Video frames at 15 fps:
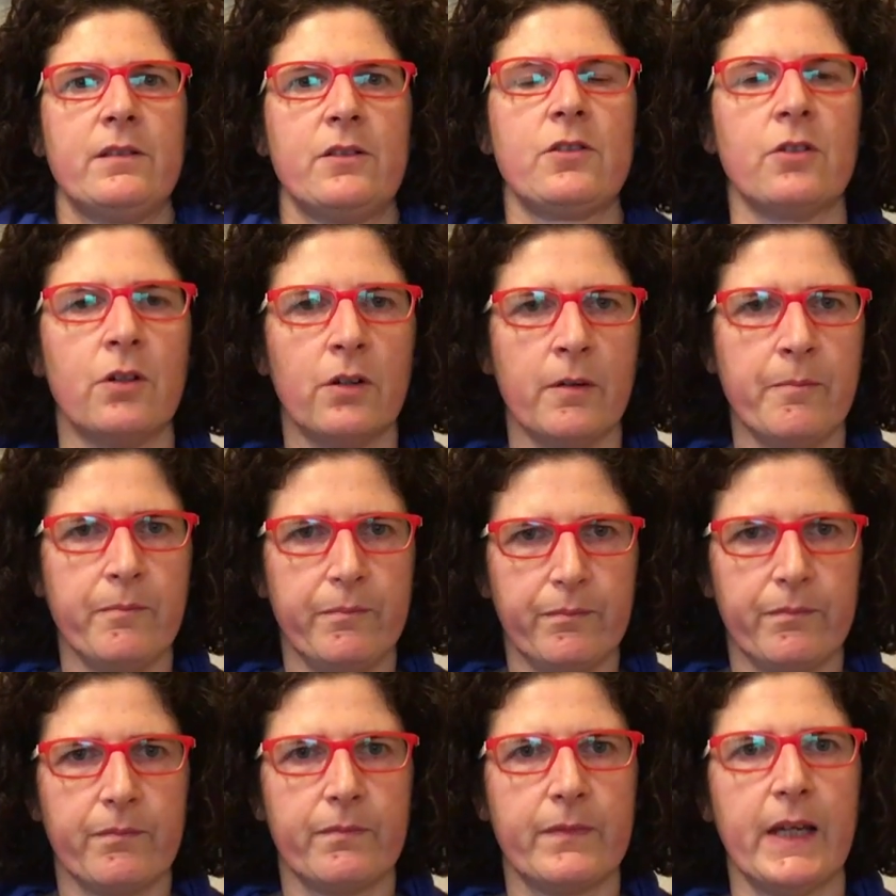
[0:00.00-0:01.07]
So
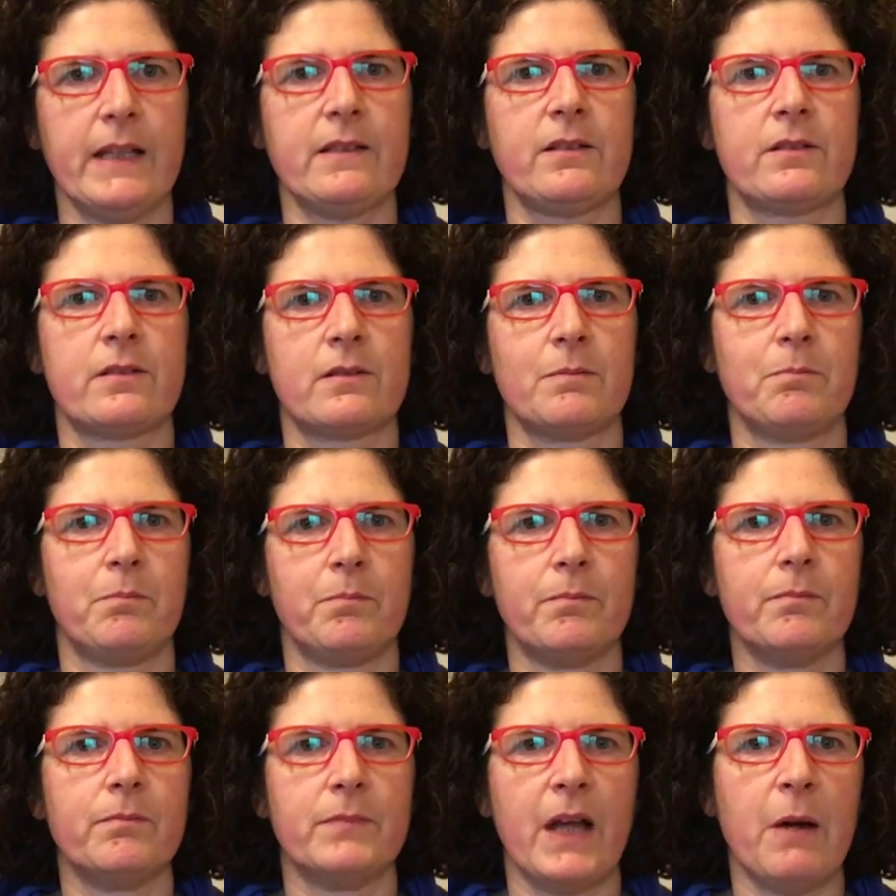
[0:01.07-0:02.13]
that's
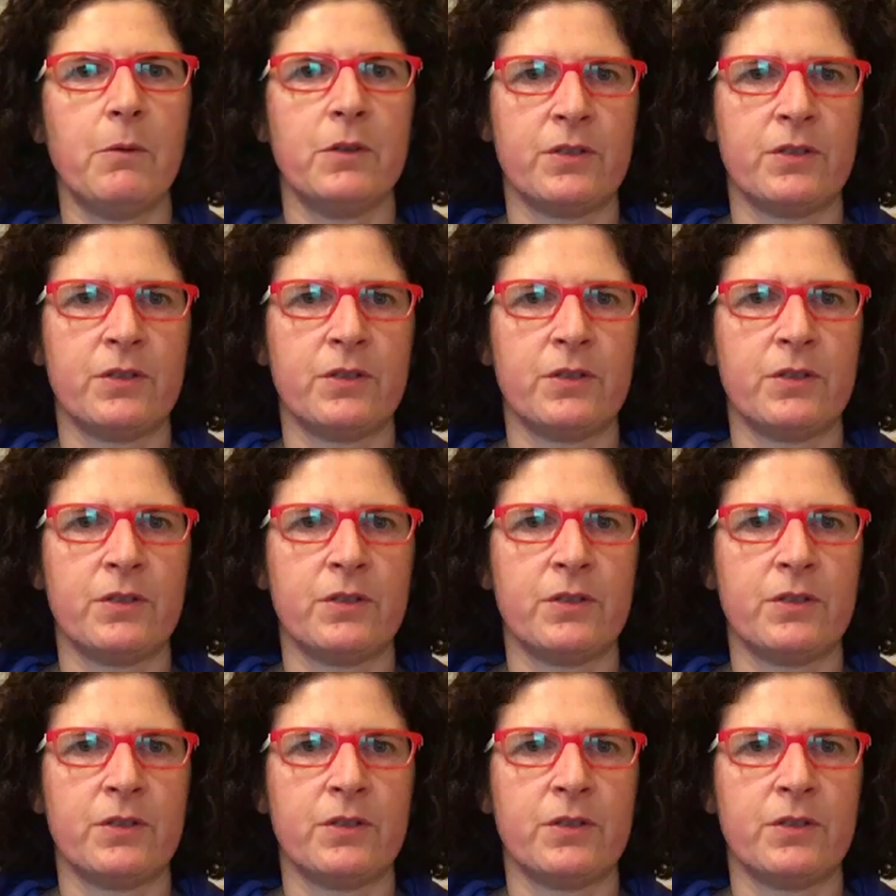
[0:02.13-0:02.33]
that